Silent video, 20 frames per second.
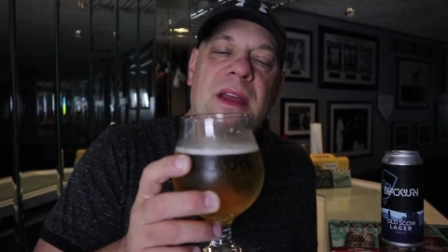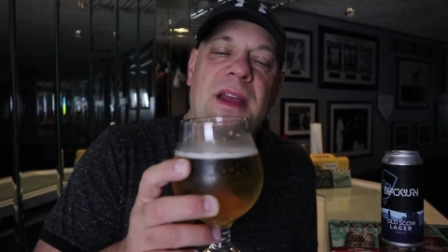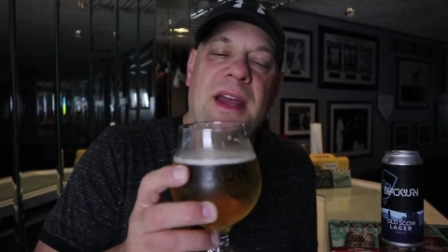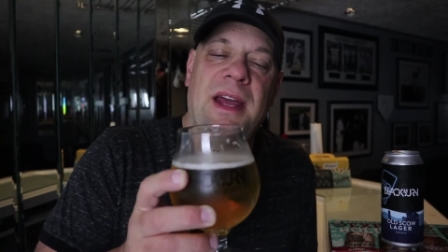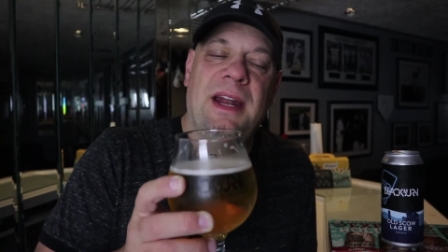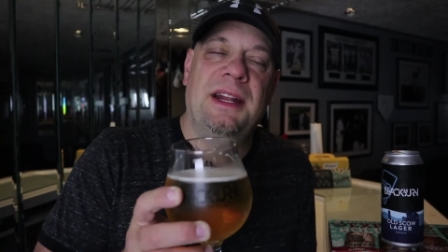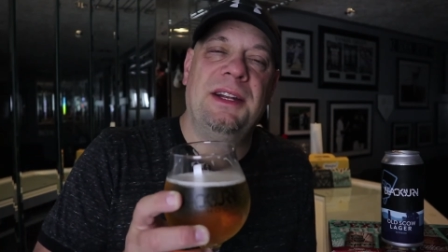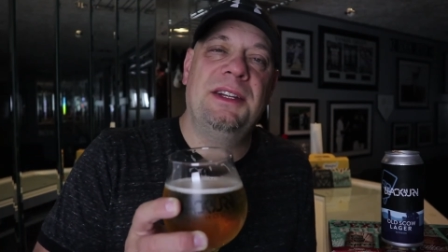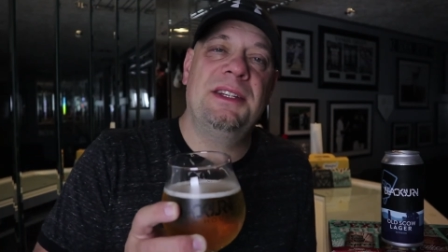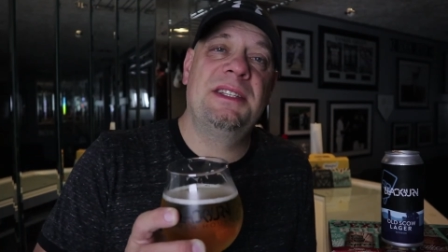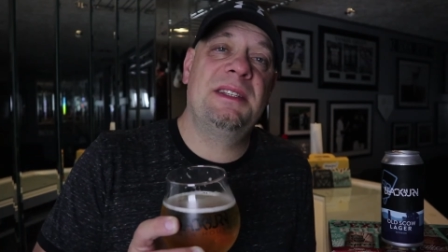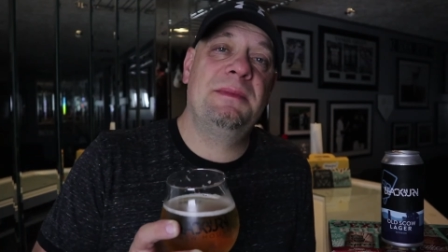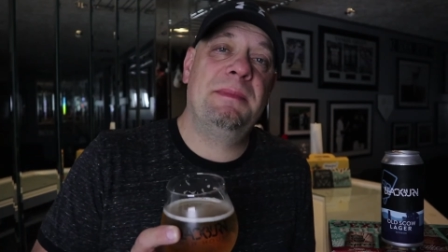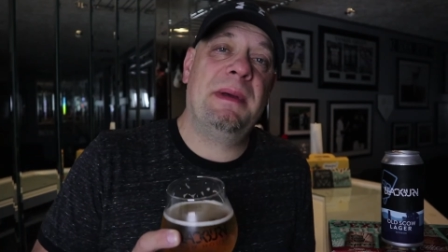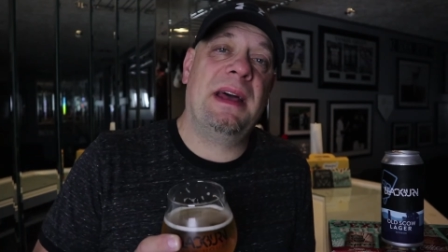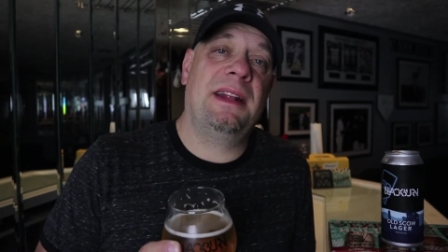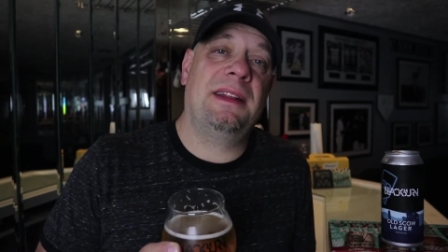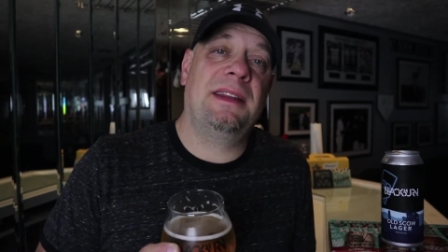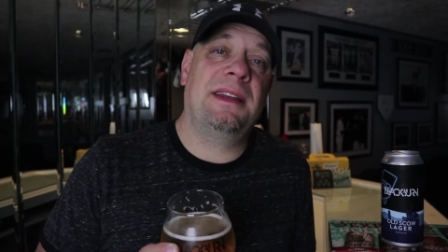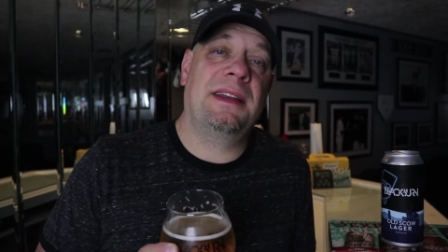And I just
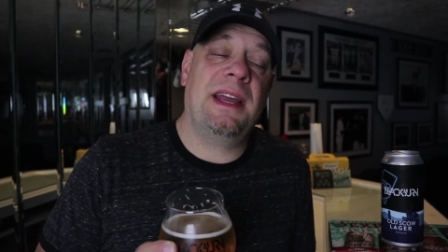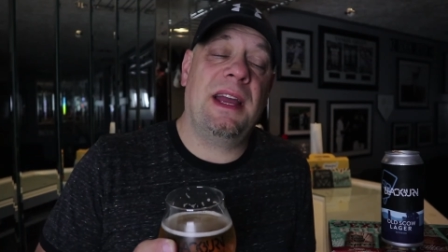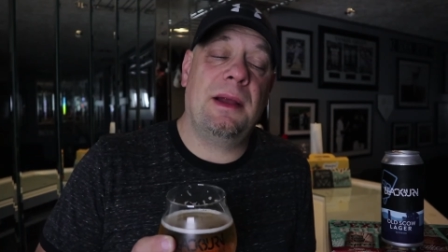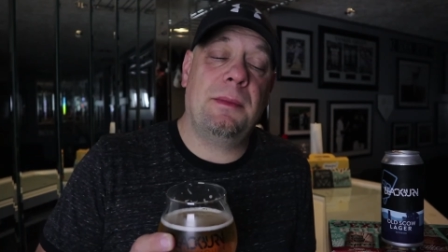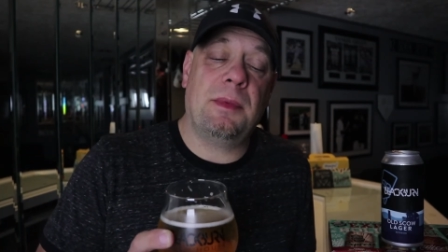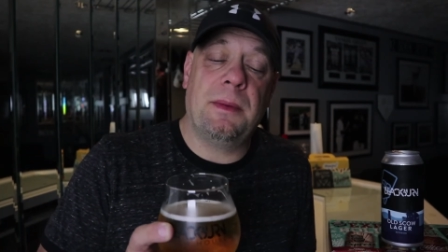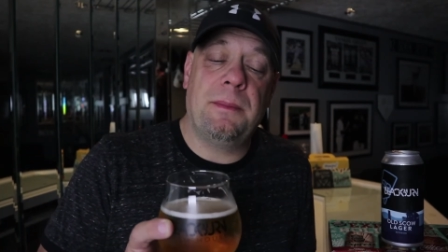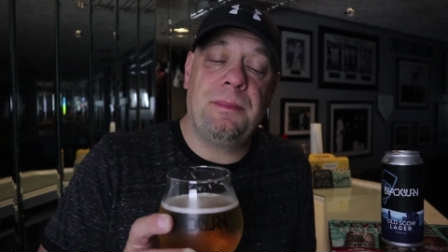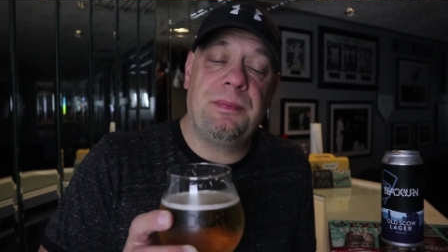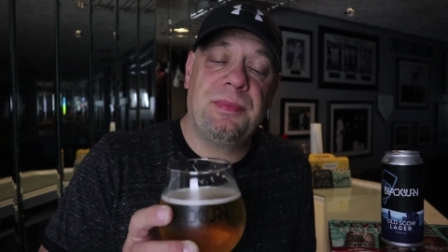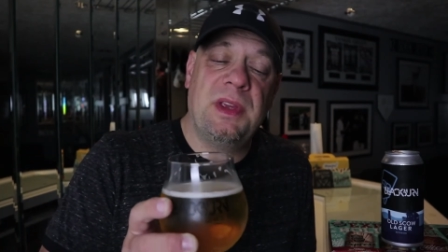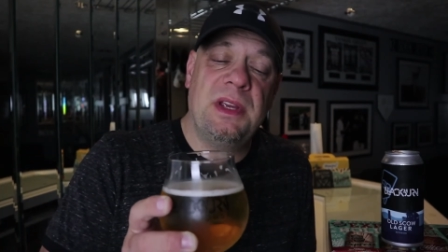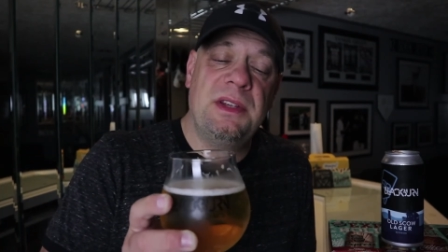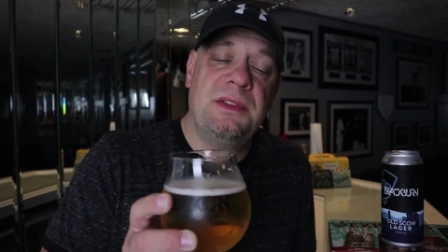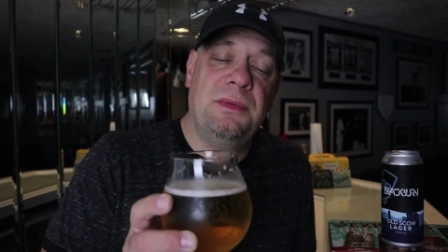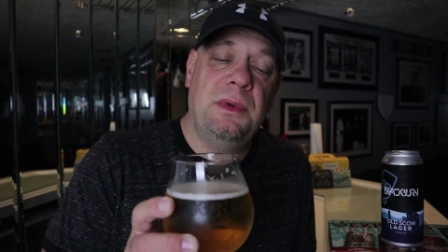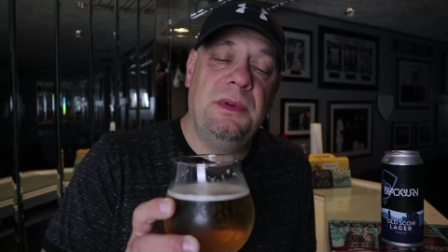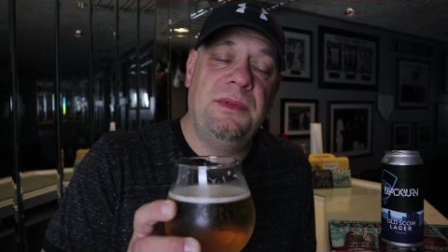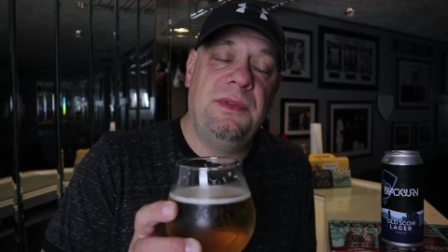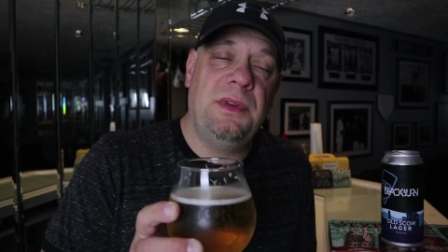spat at the camera. This
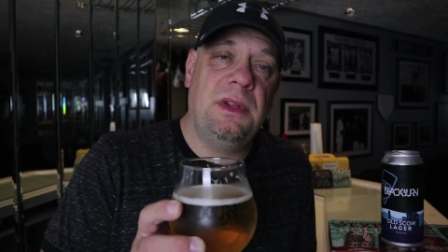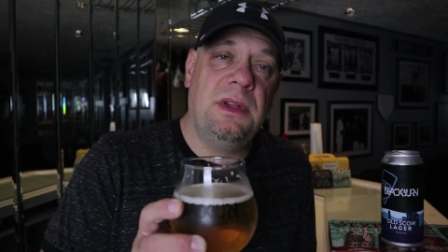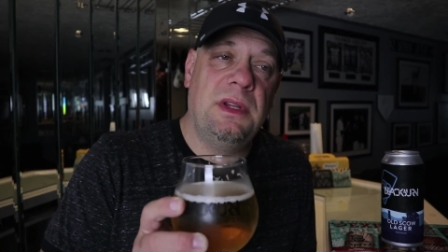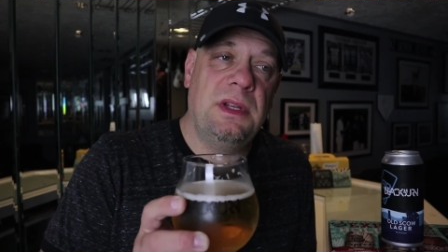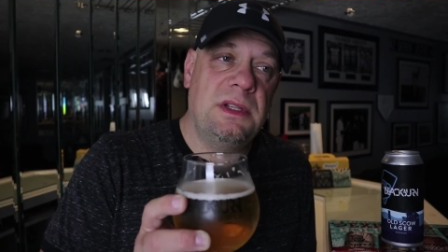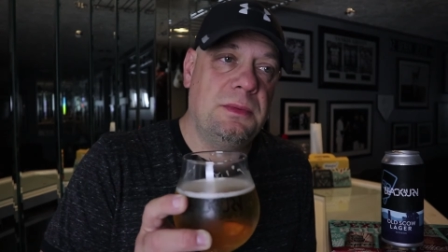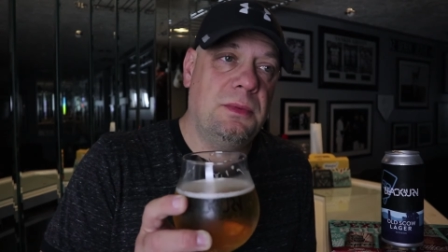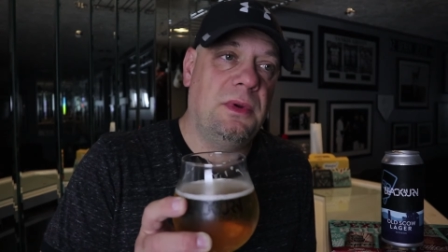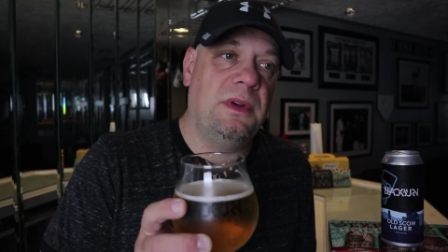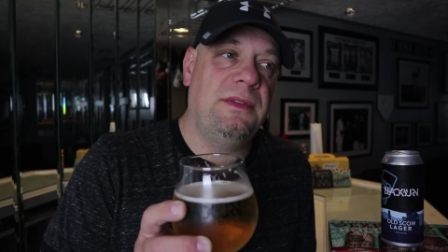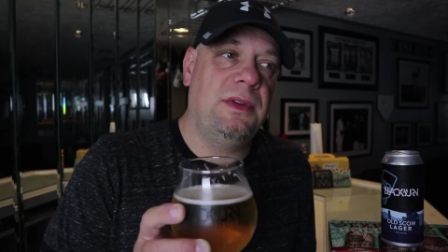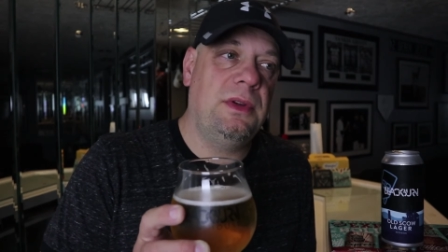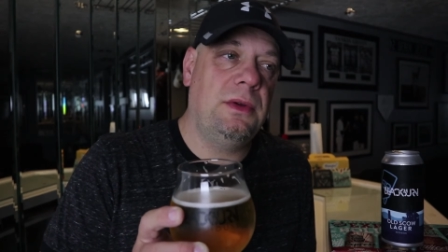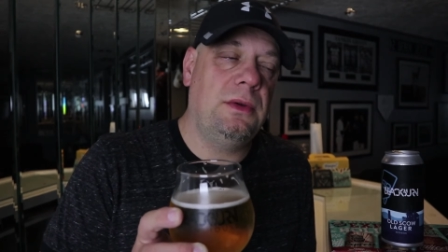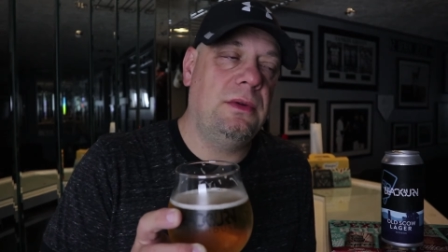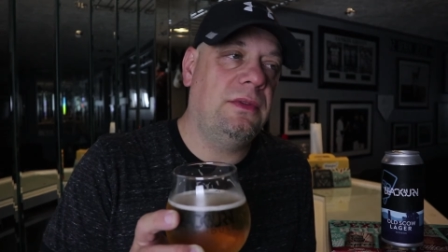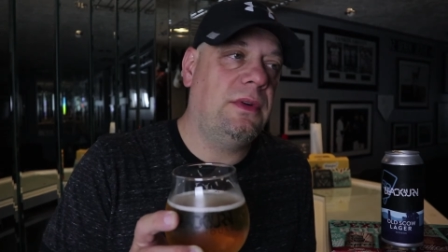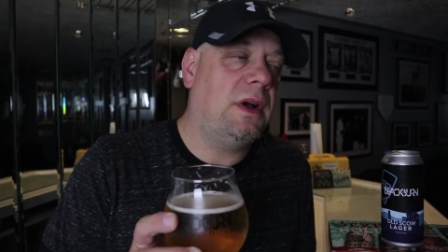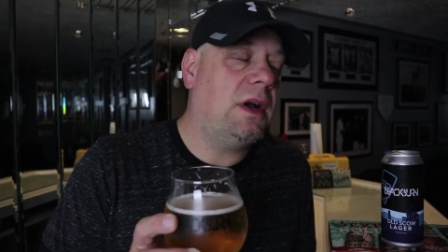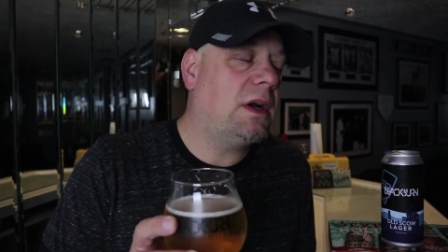
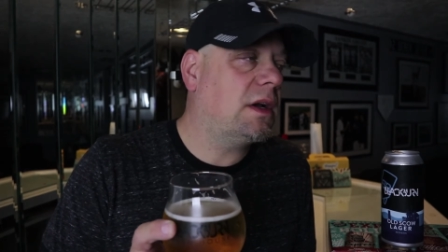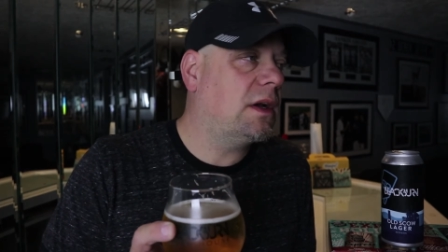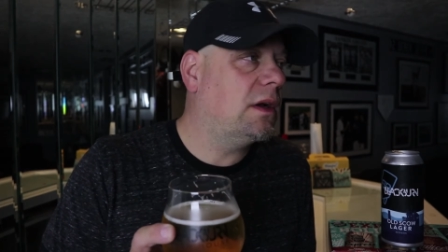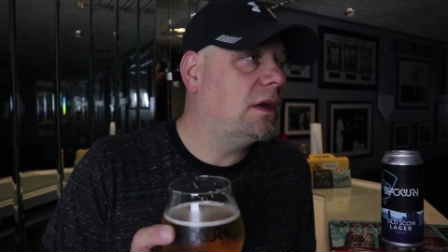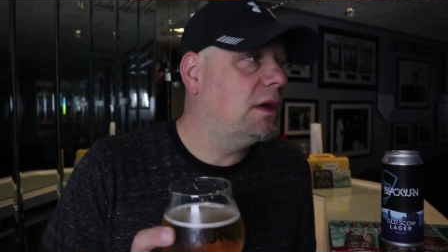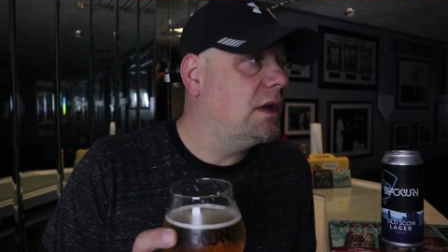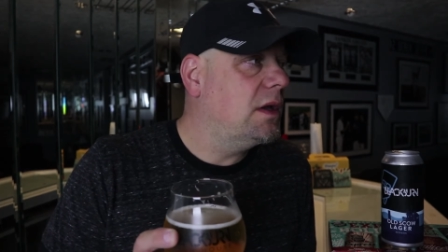review, fuck.